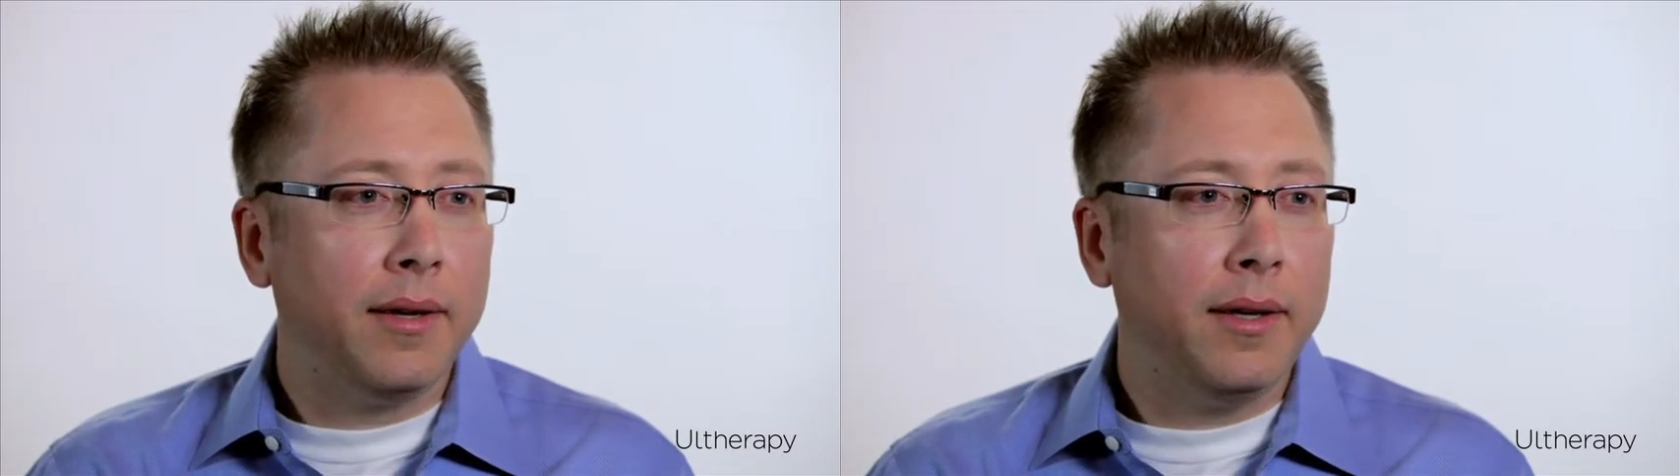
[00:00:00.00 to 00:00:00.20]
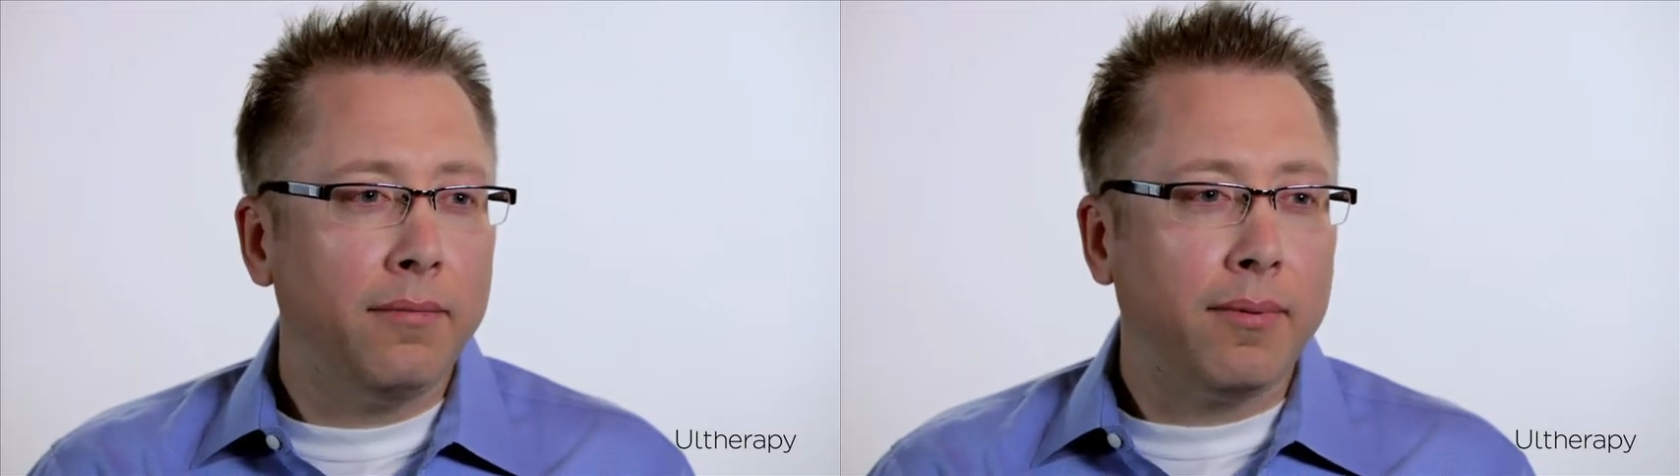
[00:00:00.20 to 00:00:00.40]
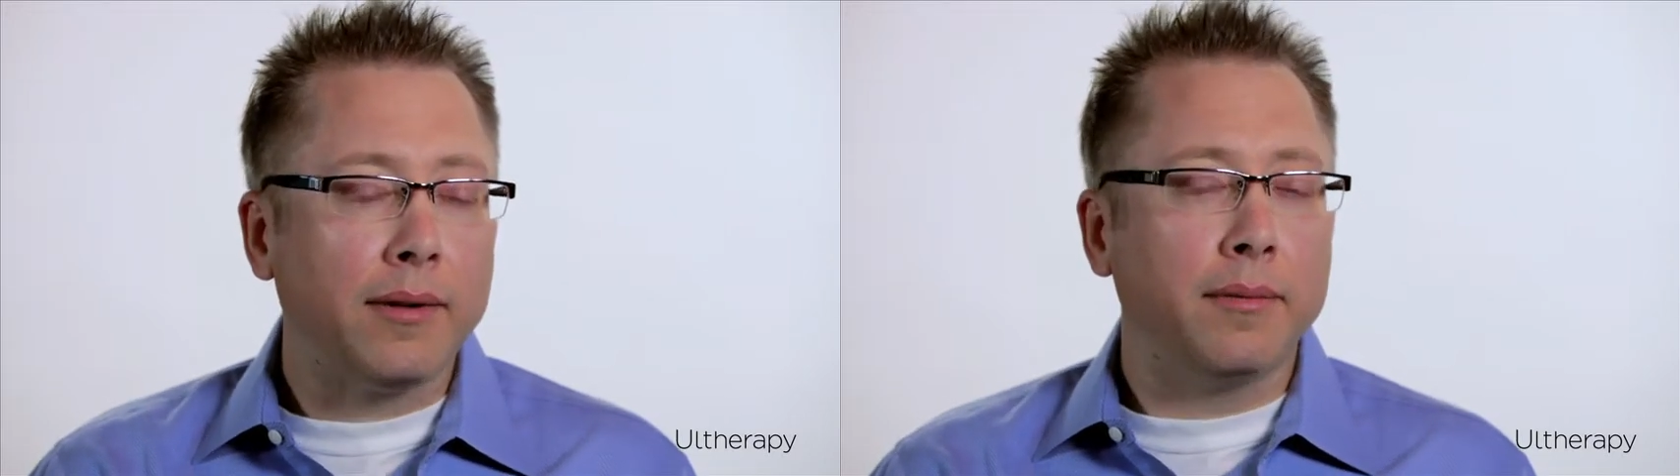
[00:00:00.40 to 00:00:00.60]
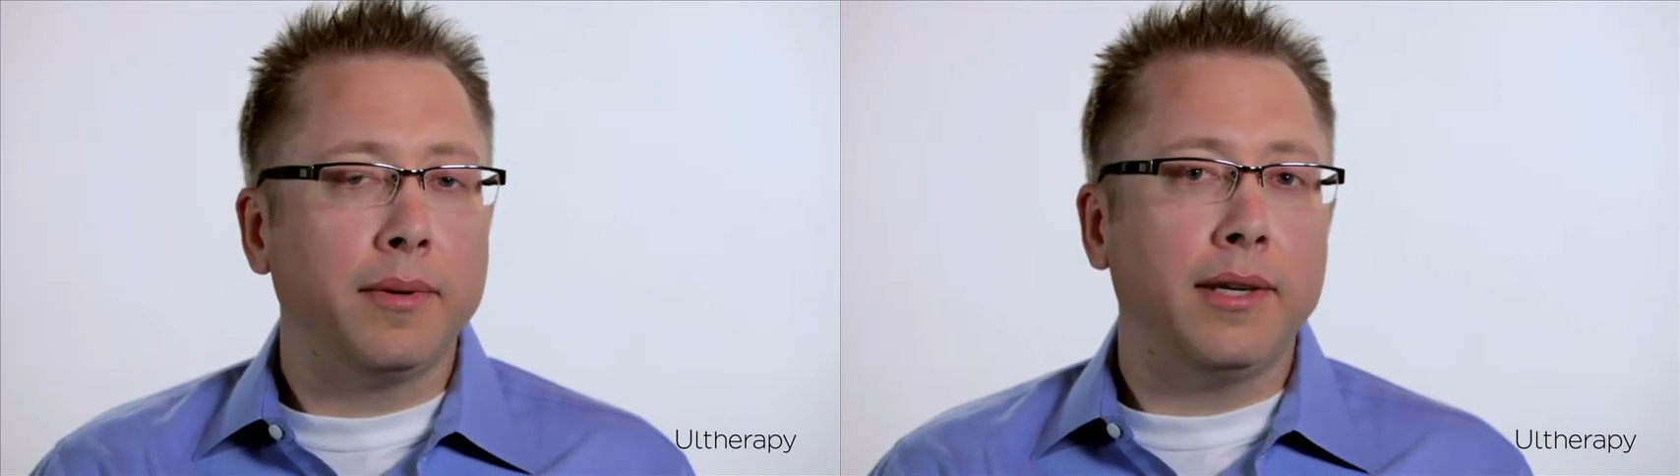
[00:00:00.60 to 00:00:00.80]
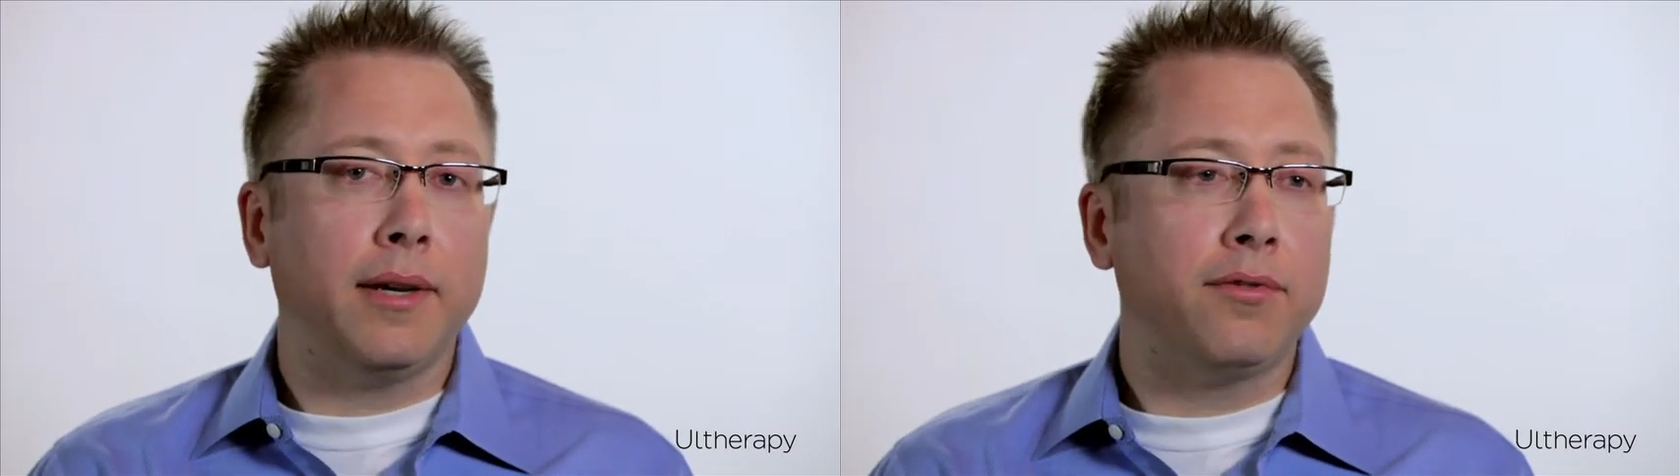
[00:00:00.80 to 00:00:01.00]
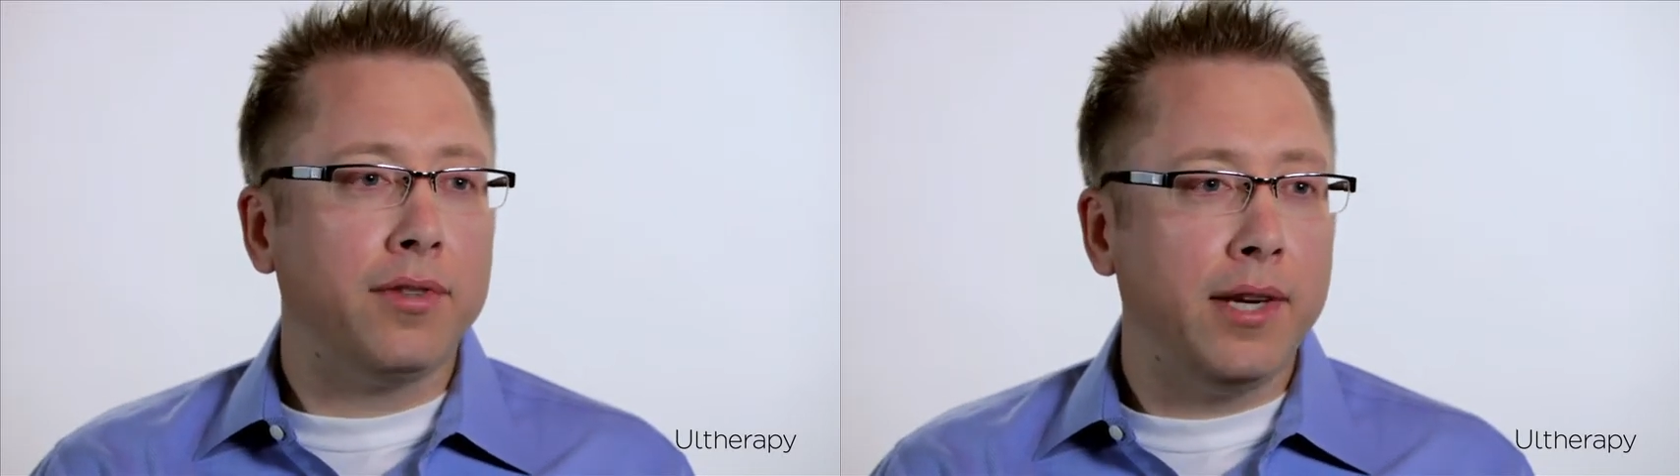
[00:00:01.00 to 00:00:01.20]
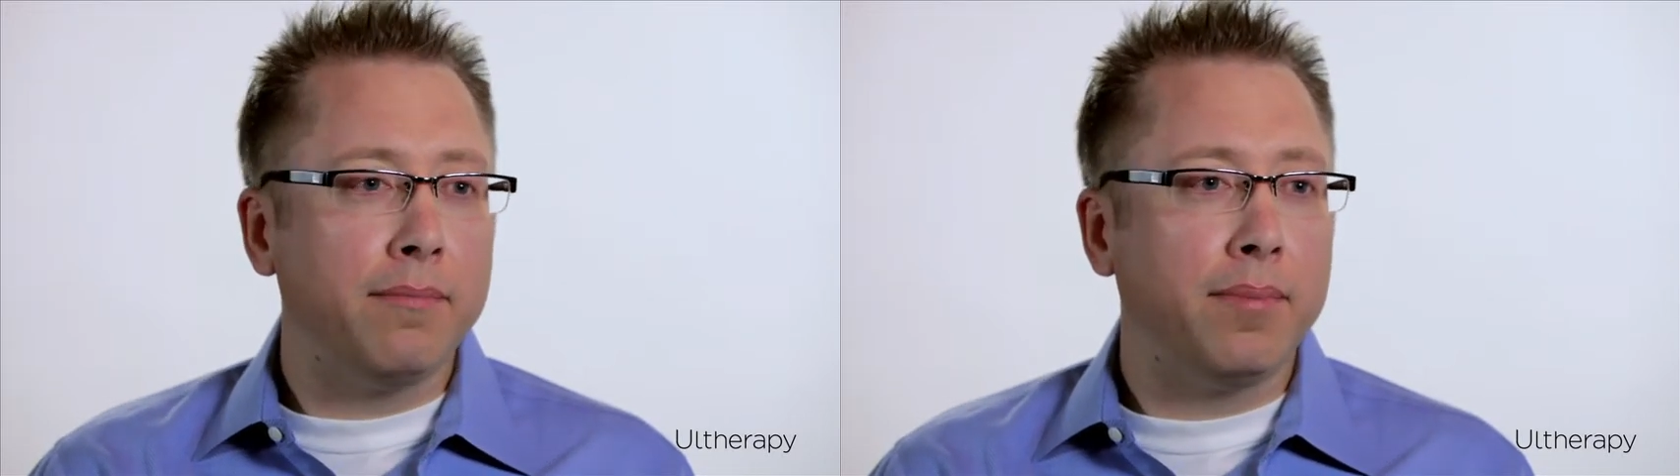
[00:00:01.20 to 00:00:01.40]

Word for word: you probably have seen